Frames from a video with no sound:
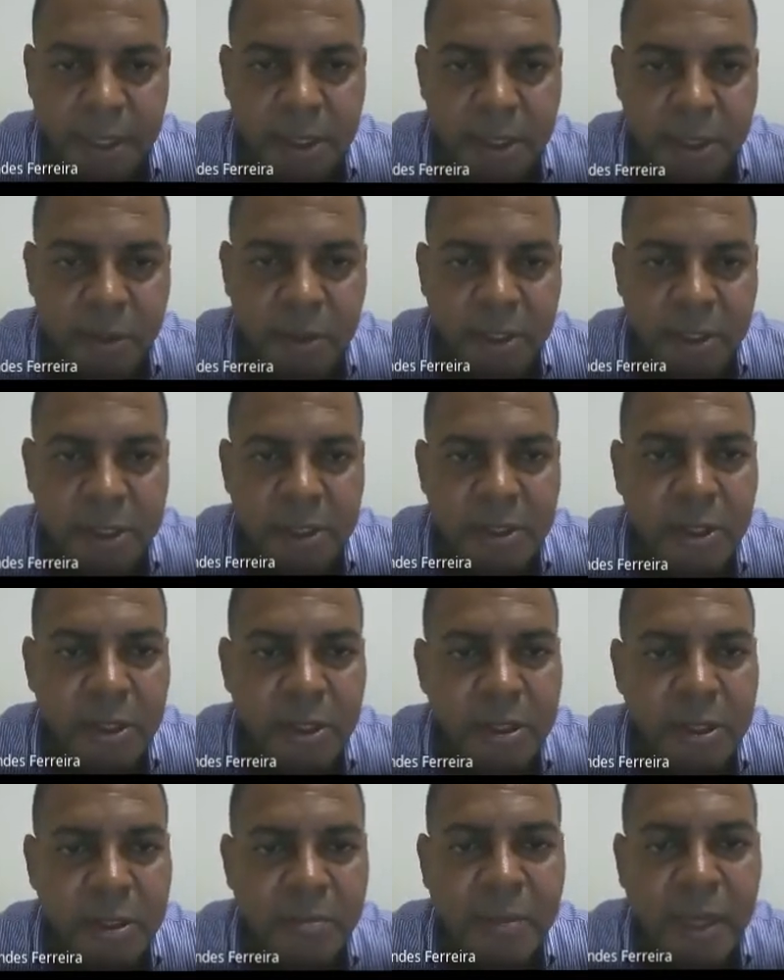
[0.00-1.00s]
So this is
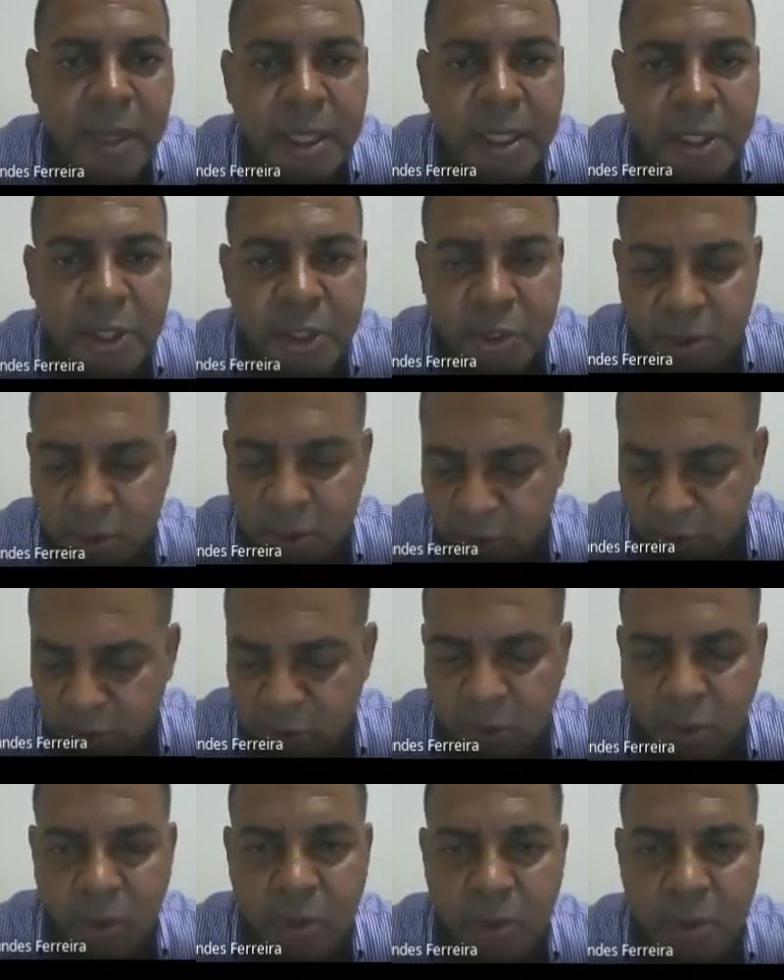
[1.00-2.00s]
not the main issue to
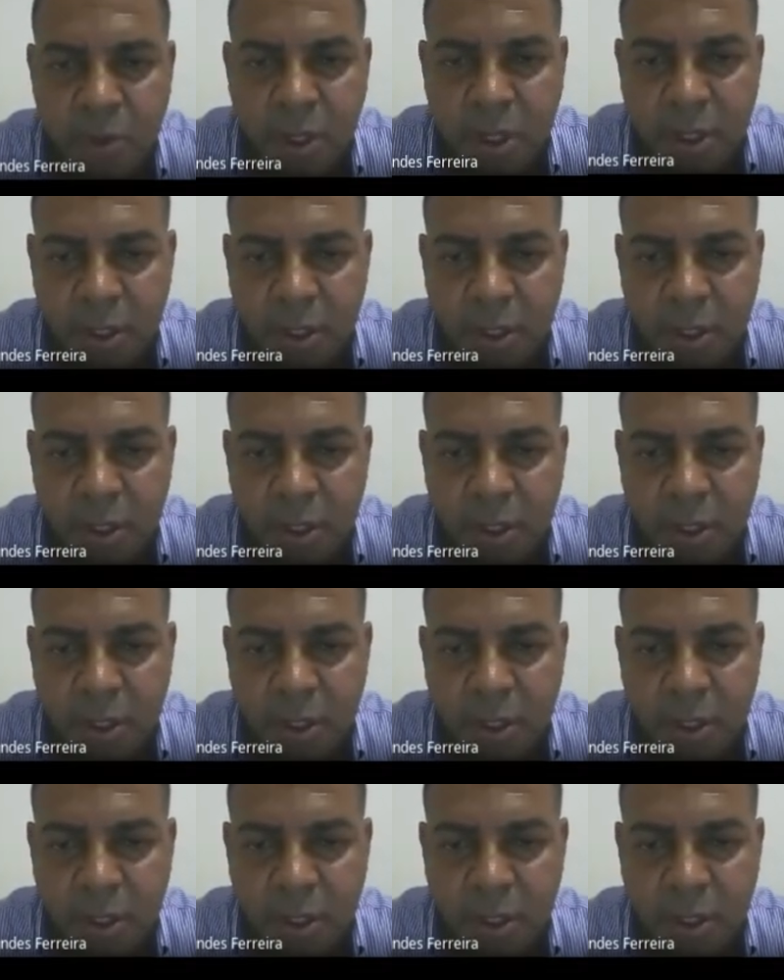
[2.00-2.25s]
know